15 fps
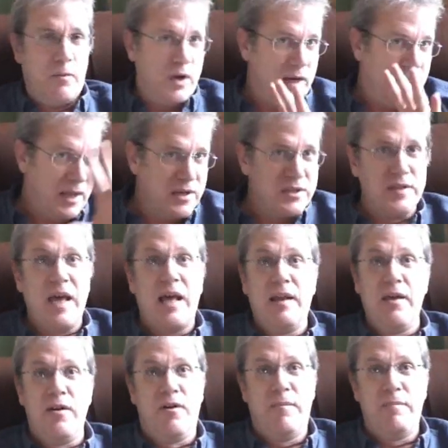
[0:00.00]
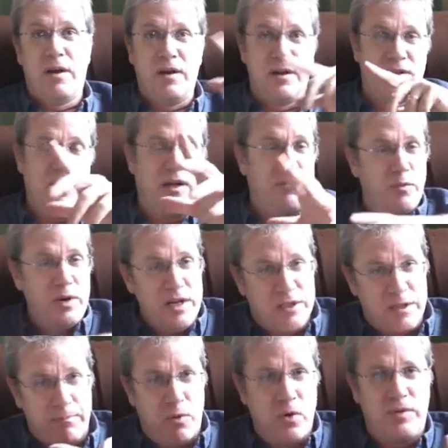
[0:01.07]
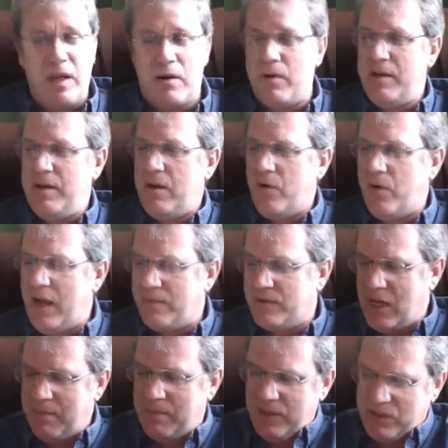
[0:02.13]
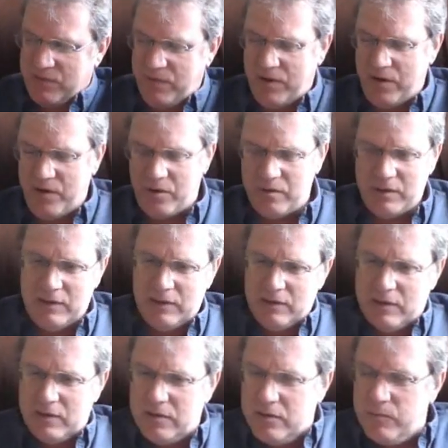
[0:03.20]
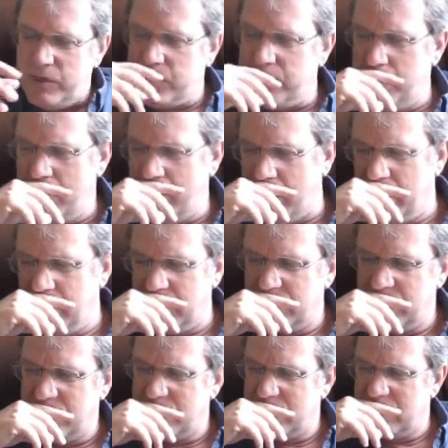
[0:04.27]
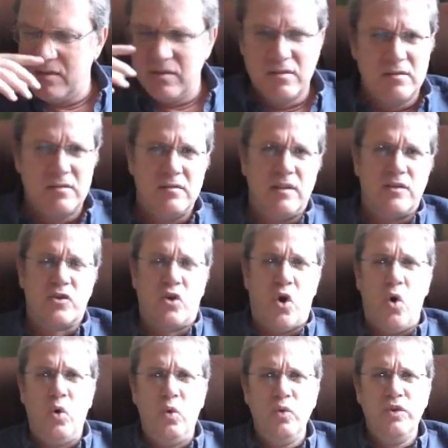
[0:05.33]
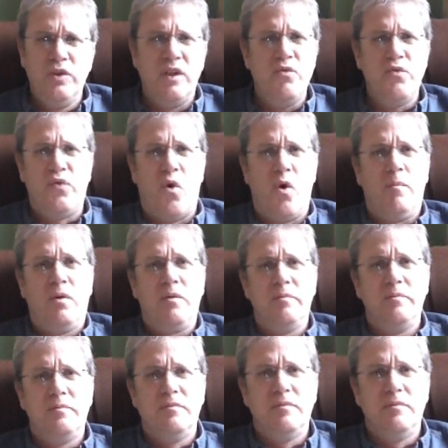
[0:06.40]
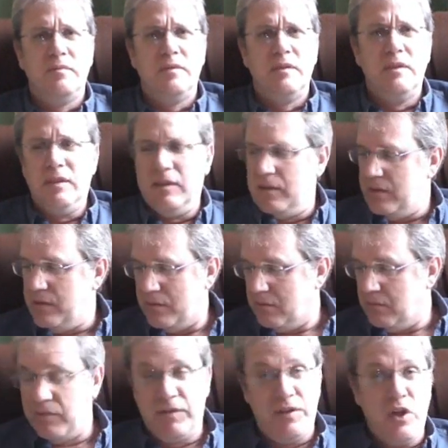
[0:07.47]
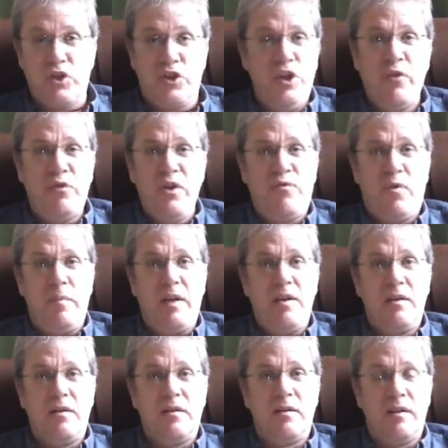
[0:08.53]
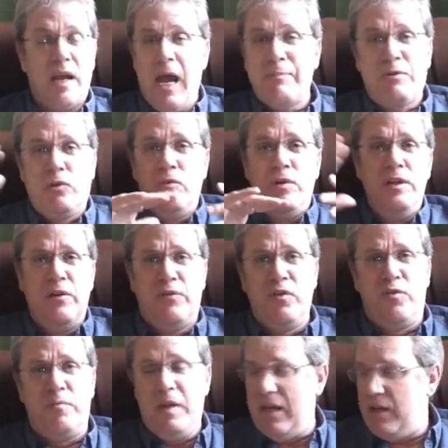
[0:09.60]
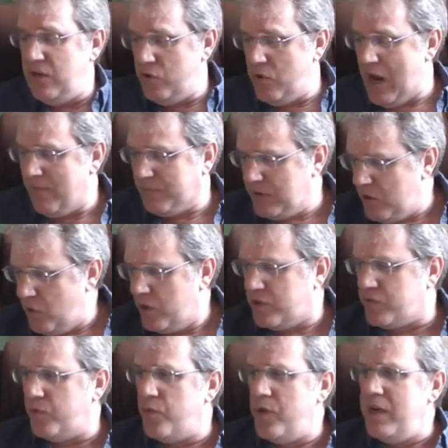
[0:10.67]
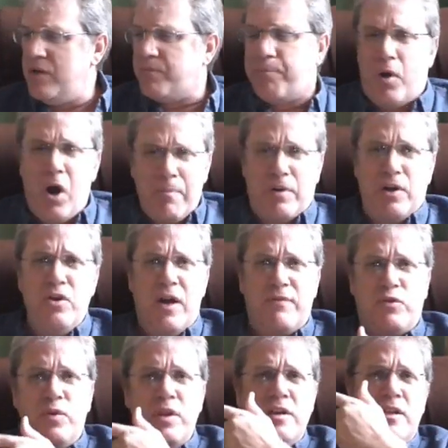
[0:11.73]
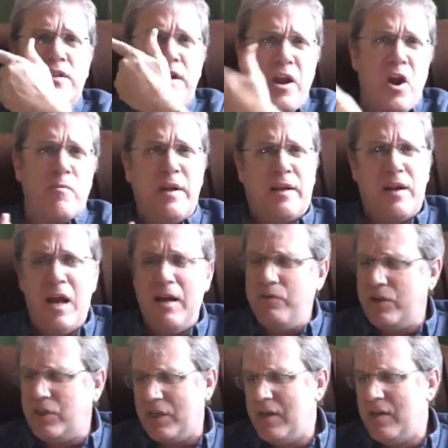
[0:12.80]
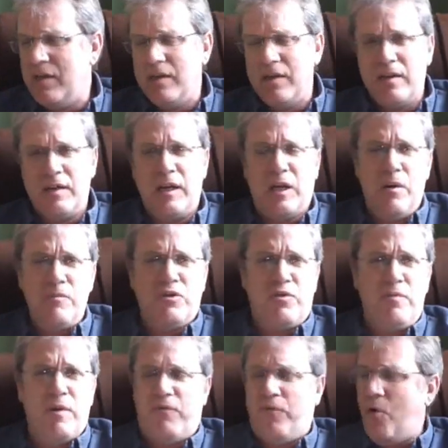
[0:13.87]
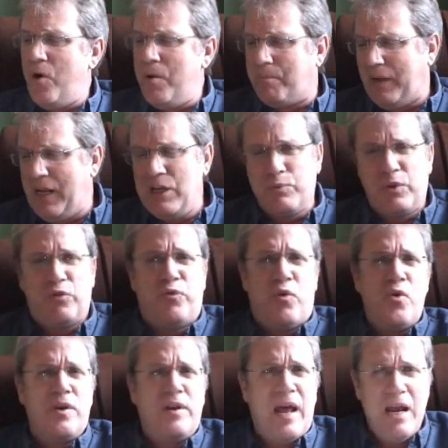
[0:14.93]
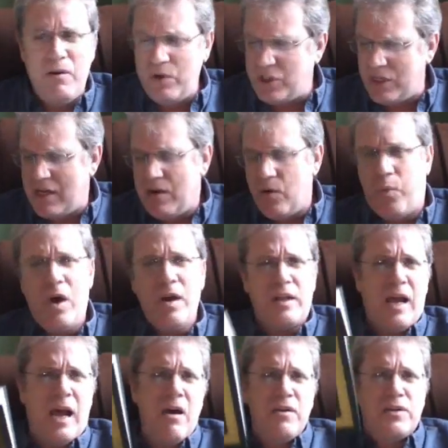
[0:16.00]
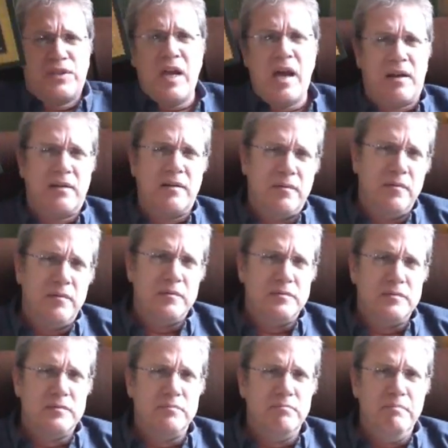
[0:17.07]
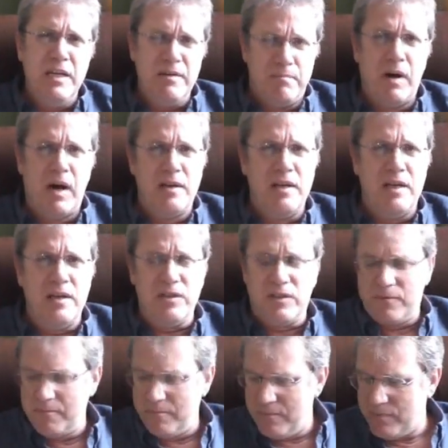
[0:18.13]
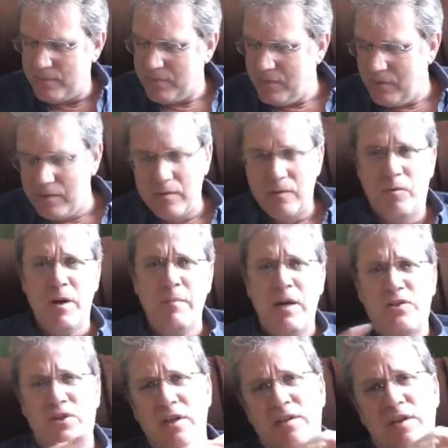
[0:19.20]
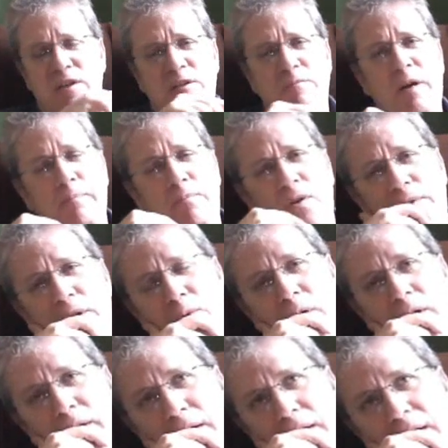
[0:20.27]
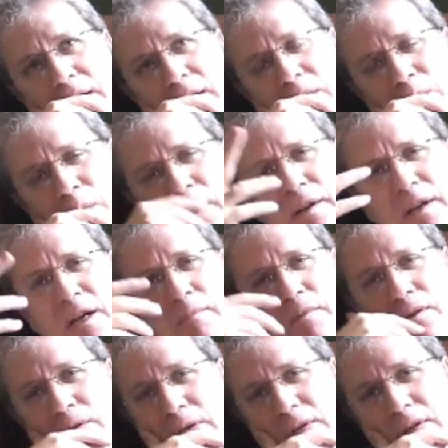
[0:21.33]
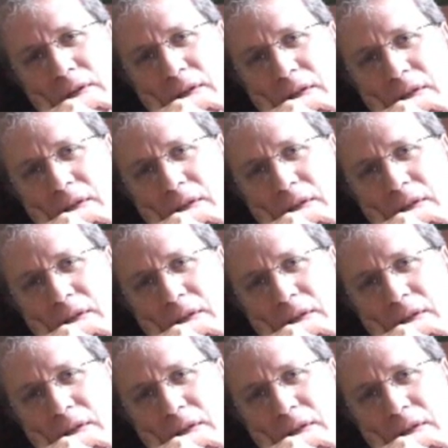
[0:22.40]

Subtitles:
We're going to get into that later. I'm not going to really support that right now. I don't have time in this video. What's more, it's cold and formal. Does nothing for me. Absolutely nothing for me. And you have to, in order to read it properly, you have to read it in the Arabic language. It comes from a foreign place with a foreign language. How does that meet my needs? What about Jesus as my perfect Word? What did he come to do?